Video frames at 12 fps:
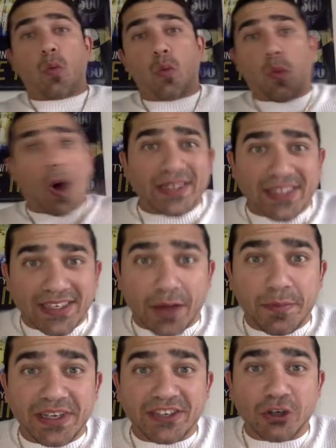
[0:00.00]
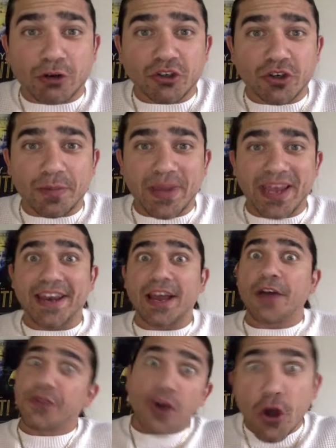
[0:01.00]
What's up, me social
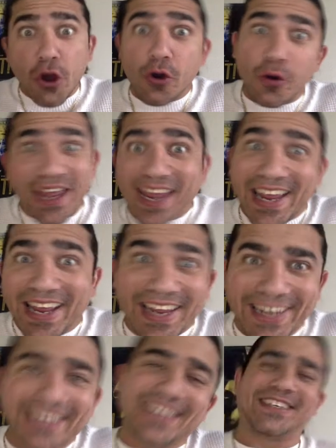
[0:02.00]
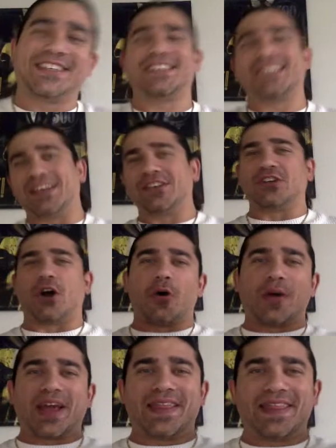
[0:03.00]
media droogies?
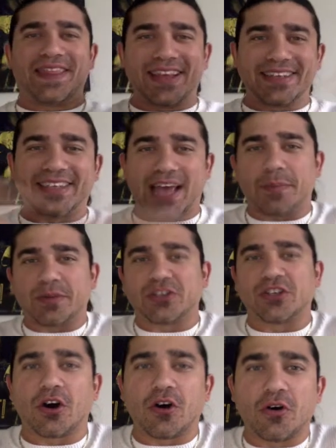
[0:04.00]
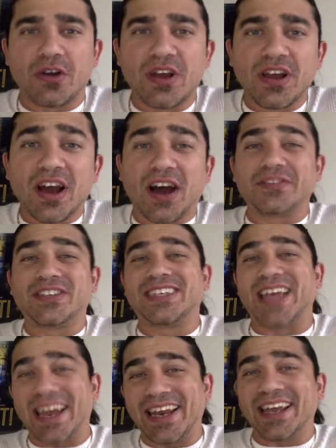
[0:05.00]
So, in this episode of
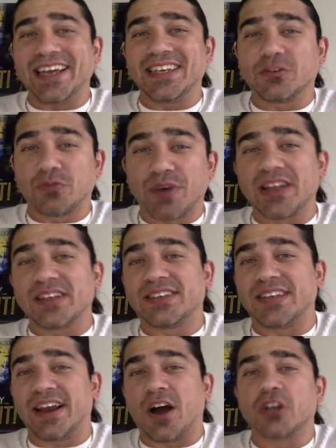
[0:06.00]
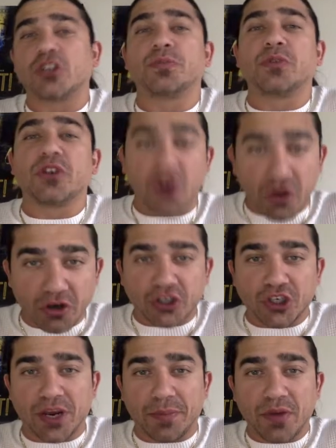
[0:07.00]
Zady's Real Estate
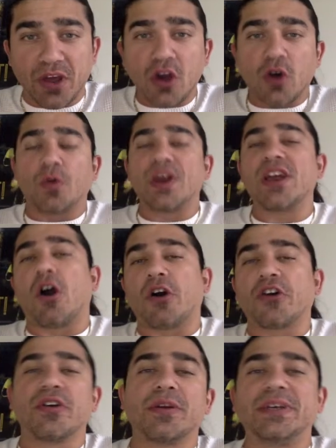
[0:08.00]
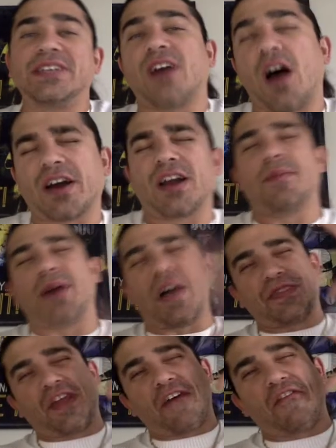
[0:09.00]
Entrepreneurship, we are going to be talking
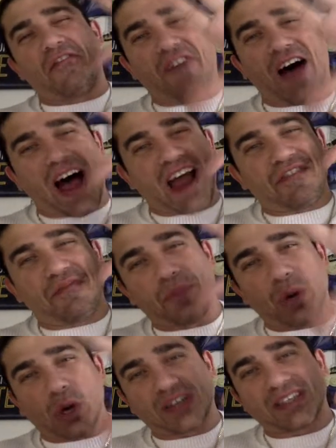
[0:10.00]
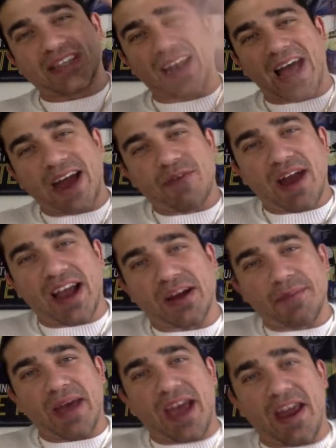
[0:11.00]
about the five books that I
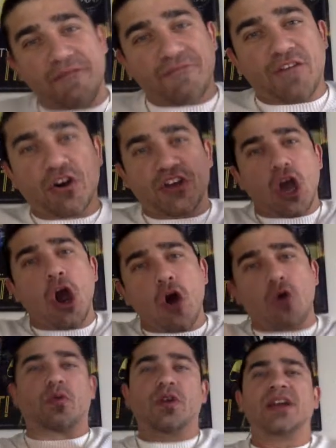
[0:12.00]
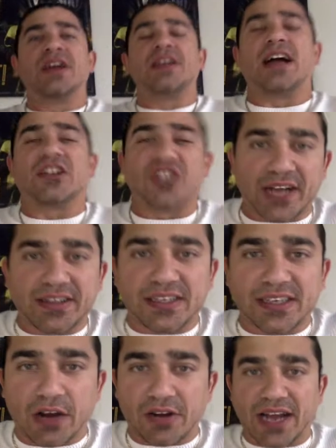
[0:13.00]
recommend for you. Now, check this
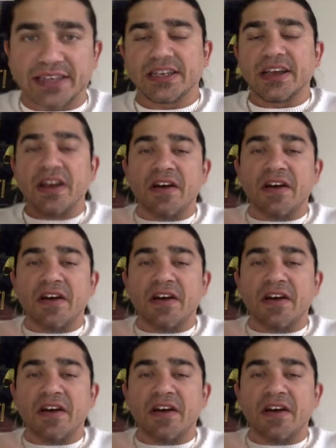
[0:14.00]
out, guys.